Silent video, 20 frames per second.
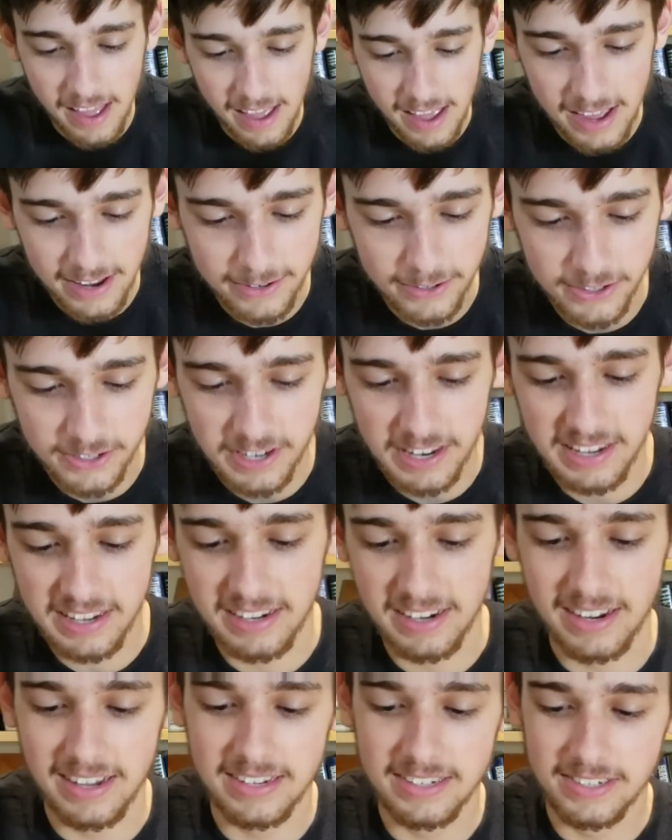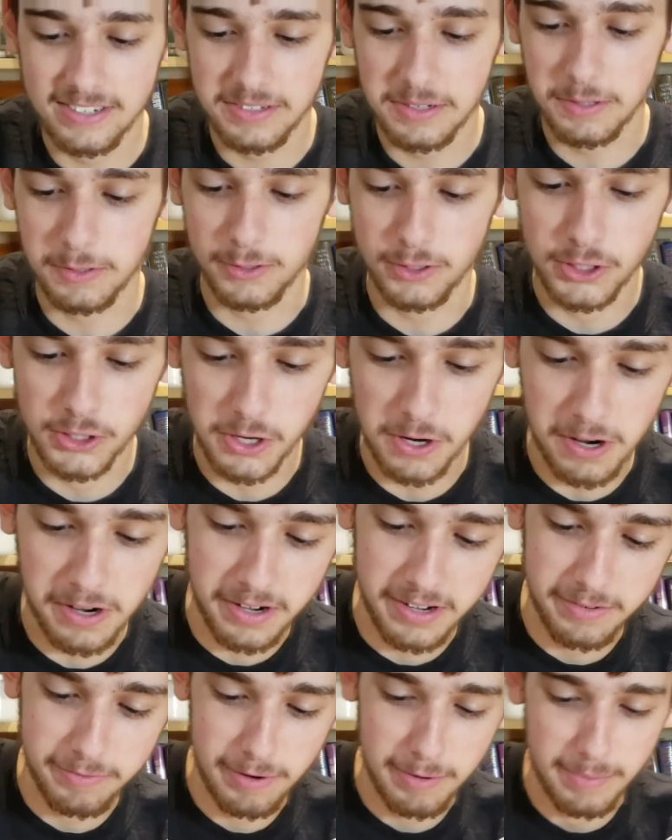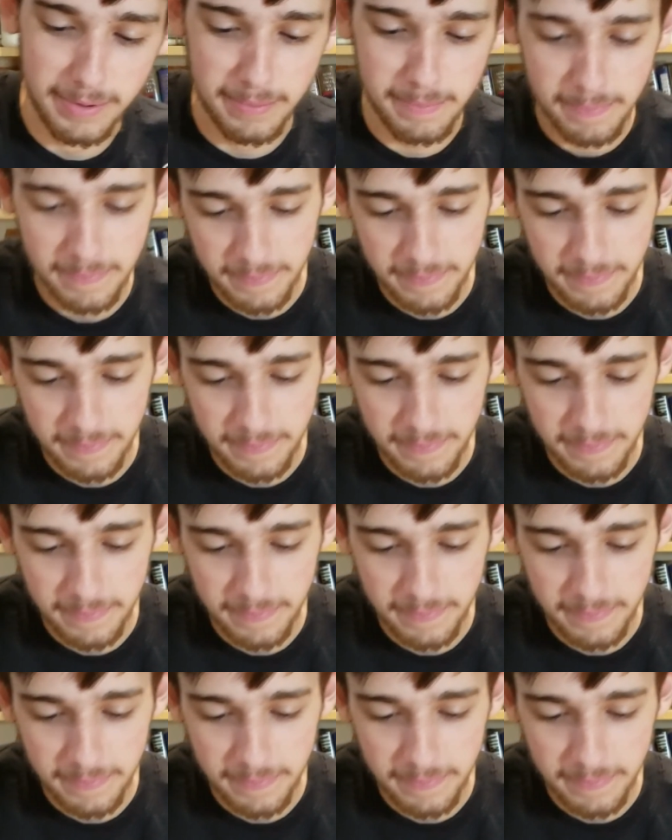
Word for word: and just take a nice little chunk from it.